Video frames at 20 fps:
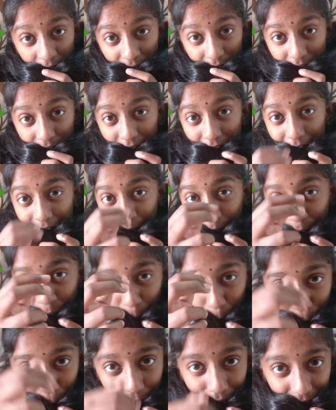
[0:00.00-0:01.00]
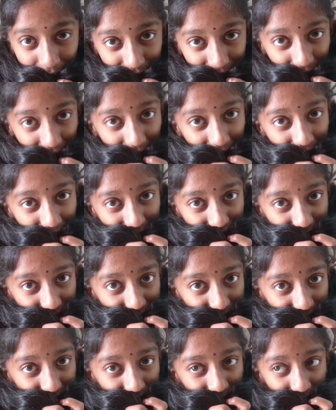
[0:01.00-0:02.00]
then I have to pay tax.
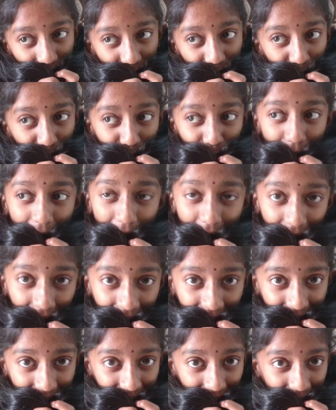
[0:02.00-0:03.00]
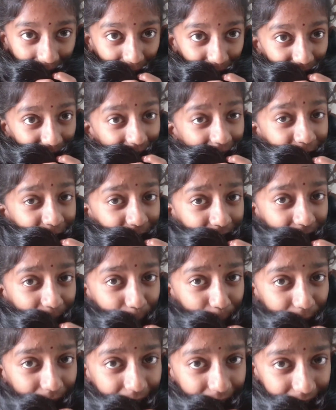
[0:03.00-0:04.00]
Why? Why should I
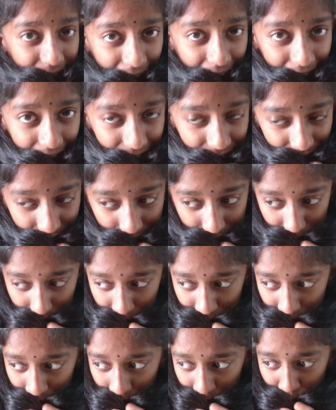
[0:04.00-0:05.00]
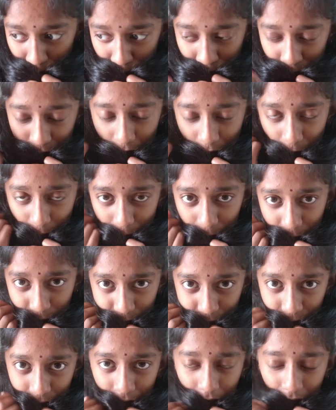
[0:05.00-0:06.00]
pay tax? Now I
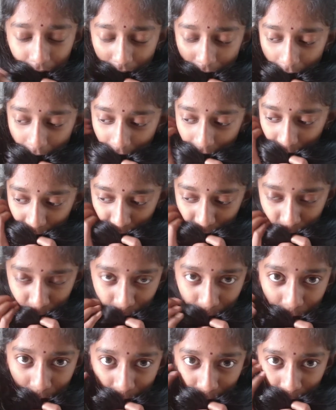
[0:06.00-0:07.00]
think I'll have to